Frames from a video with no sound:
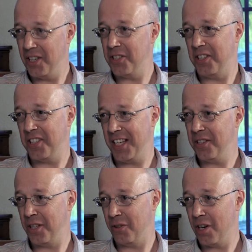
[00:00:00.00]
this
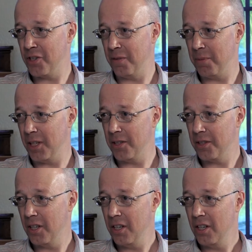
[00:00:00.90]
integration
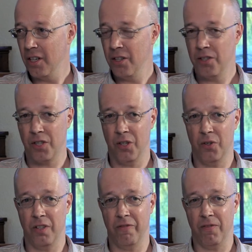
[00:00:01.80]
piece. So,